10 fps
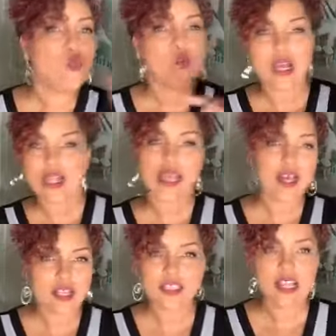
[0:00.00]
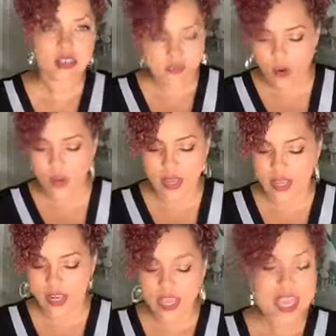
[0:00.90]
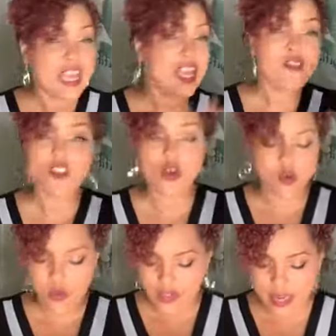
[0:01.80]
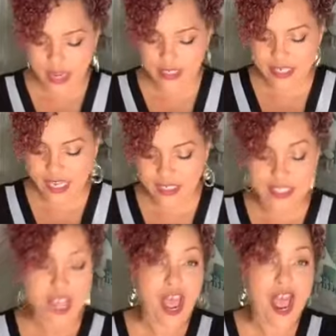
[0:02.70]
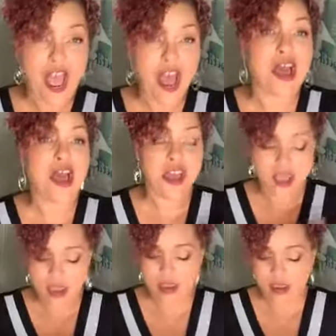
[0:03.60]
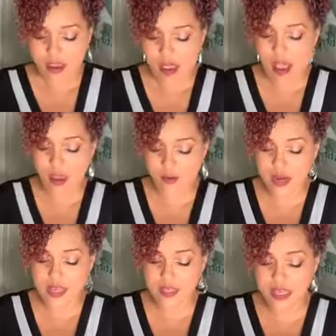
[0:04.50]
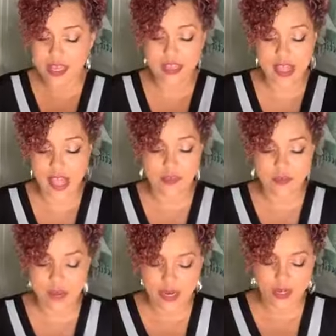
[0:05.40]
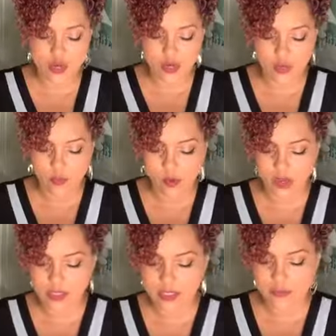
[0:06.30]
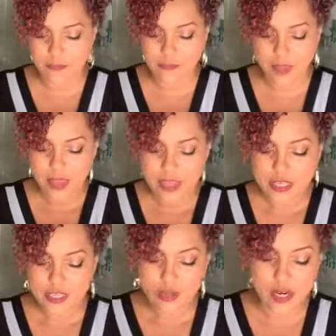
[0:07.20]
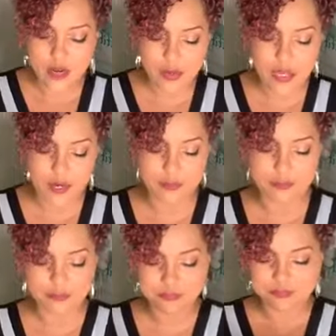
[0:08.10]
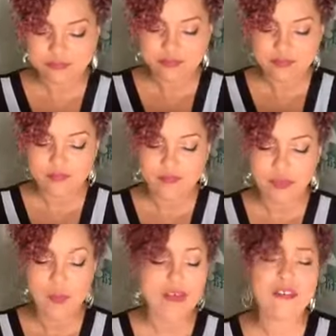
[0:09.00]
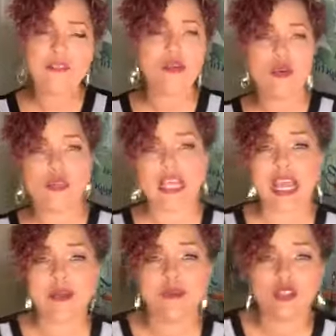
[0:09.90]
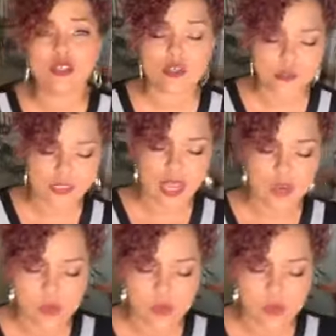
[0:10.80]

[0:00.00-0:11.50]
what the hell is FON? Even though it was not a challenge, I I went in thinking that everybody knew what it was. So here we go. My favorite one was April Lewis was